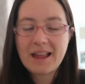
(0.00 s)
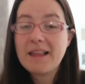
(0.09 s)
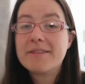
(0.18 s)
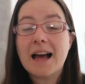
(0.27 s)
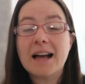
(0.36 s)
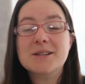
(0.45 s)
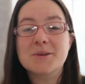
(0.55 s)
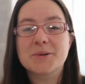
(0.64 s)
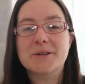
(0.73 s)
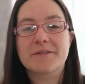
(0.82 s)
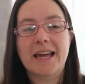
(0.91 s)
That
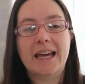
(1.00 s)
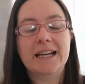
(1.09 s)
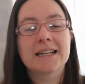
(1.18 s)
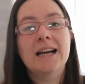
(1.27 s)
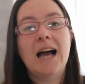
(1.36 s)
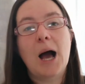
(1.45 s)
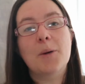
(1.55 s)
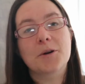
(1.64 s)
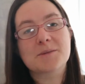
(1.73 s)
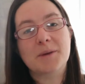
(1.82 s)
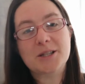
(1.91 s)
sort of thing. Uh,
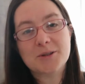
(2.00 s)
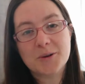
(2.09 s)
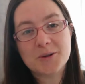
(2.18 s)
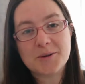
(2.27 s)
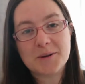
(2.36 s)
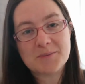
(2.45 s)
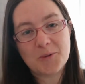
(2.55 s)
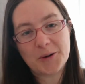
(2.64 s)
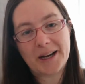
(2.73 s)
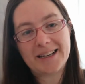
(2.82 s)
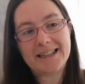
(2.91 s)
whereas my daughter is
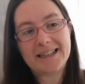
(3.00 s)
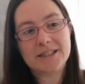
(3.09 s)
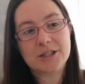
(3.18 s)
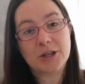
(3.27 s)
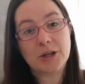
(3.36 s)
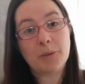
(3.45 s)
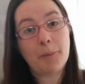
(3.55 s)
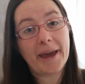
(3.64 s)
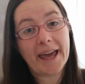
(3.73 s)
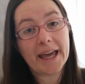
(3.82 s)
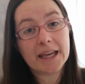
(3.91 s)
more likely to
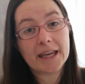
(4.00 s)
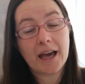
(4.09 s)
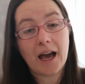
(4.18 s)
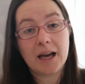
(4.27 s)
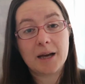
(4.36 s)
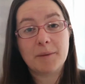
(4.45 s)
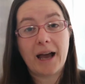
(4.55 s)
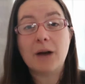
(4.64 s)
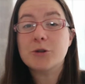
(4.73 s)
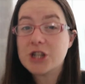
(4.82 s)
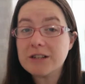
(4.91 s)
pick um,
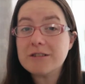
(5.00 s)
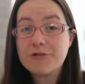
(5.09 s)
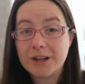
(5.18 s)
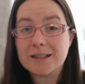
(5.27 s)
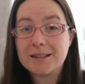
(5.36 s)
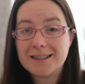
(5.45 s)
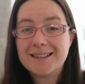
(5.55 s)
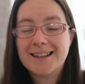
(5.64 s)
how children